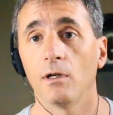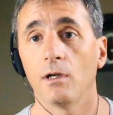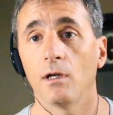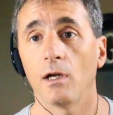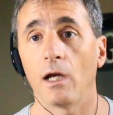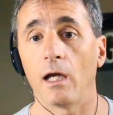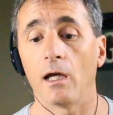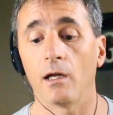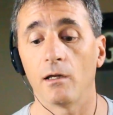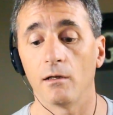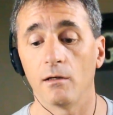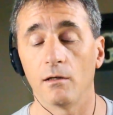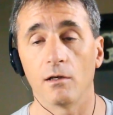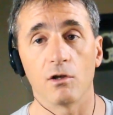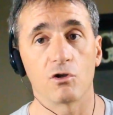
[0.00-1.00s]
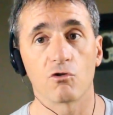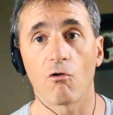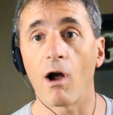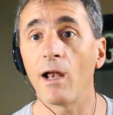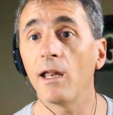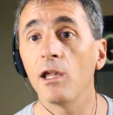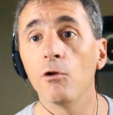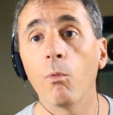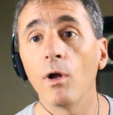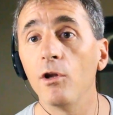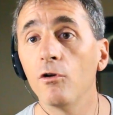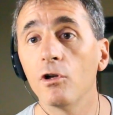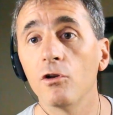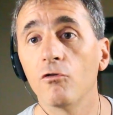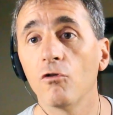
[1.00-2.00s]
and try to. What you
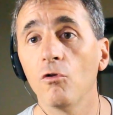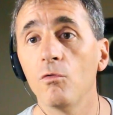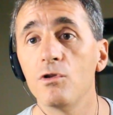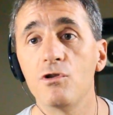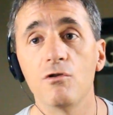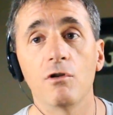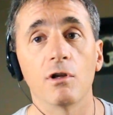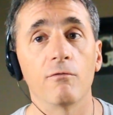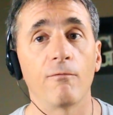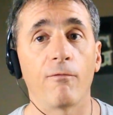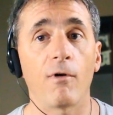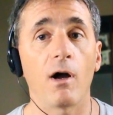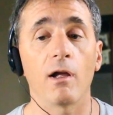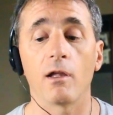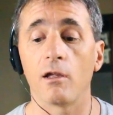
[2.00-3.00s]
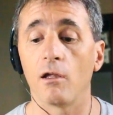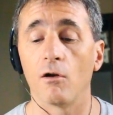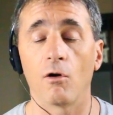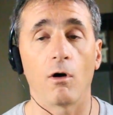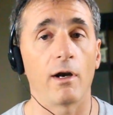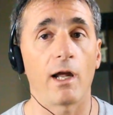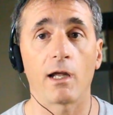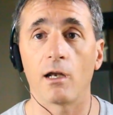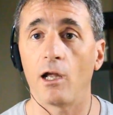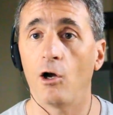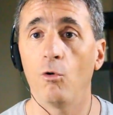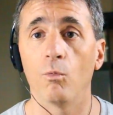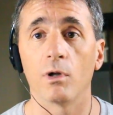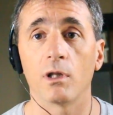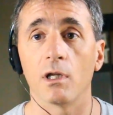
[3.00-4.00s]
can do is you can find, and I can
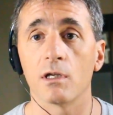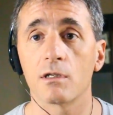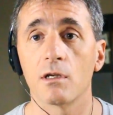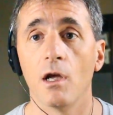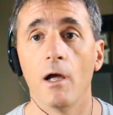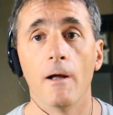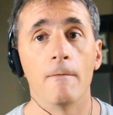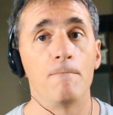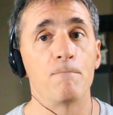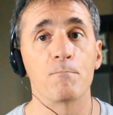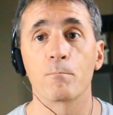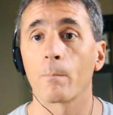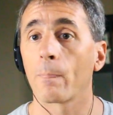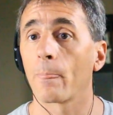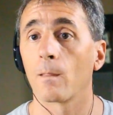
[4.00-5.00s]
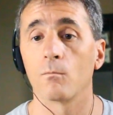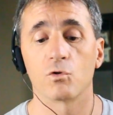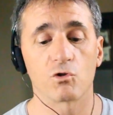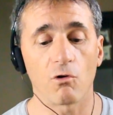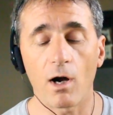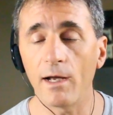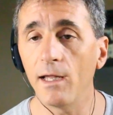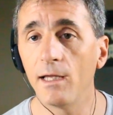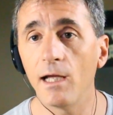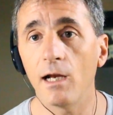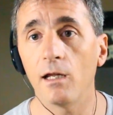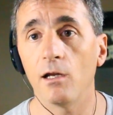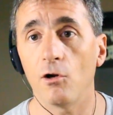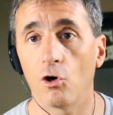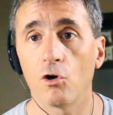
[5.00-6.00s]
help with this. Try to get
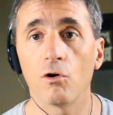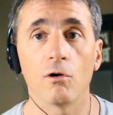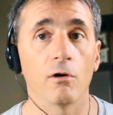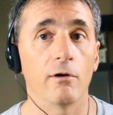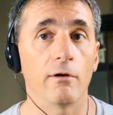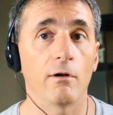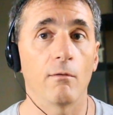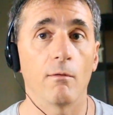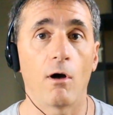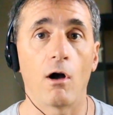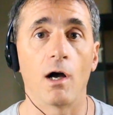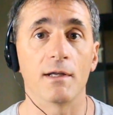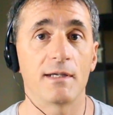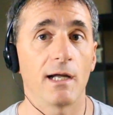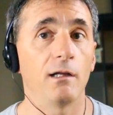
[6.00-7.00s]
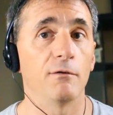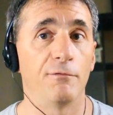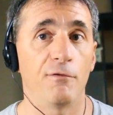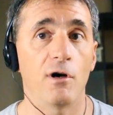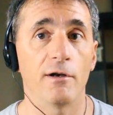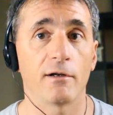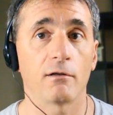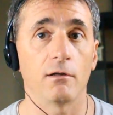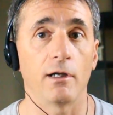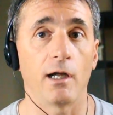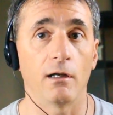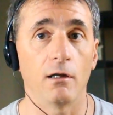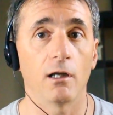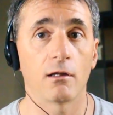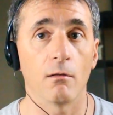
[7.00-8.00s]
it heard telephonically
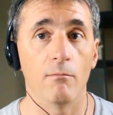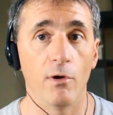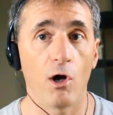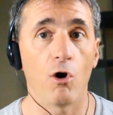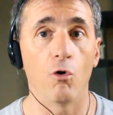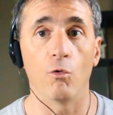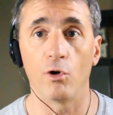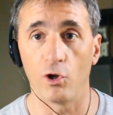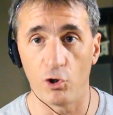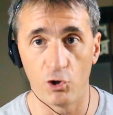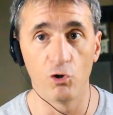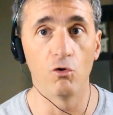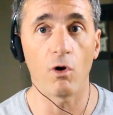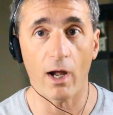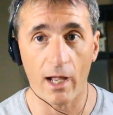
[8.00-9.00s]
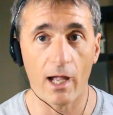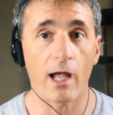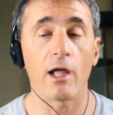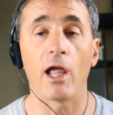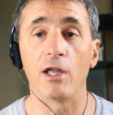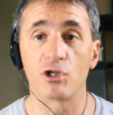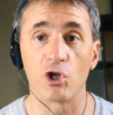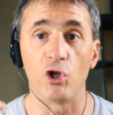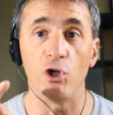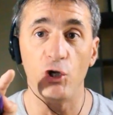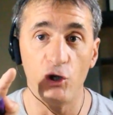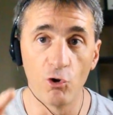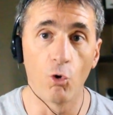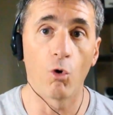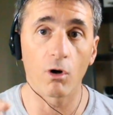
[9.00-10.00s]
and let them know it's
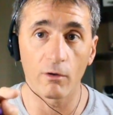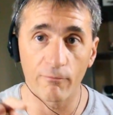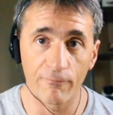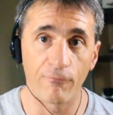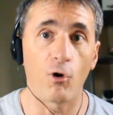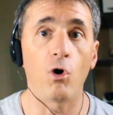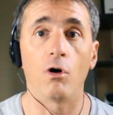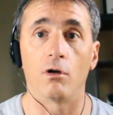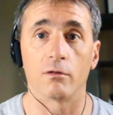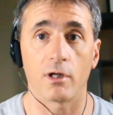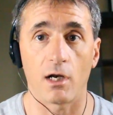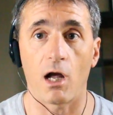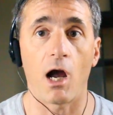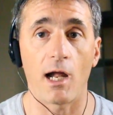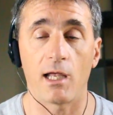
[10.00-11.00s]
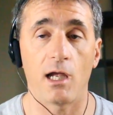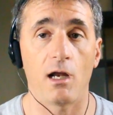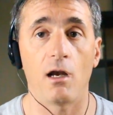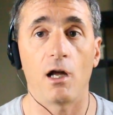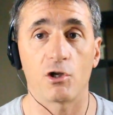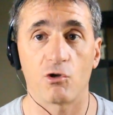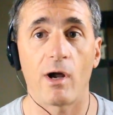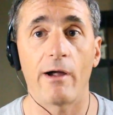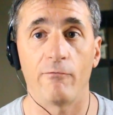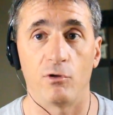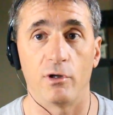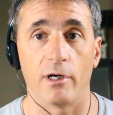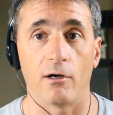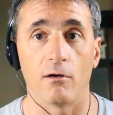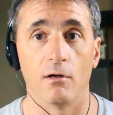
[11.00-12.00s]
your fault that I cannot travel
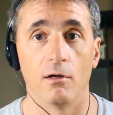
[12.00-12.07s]
there.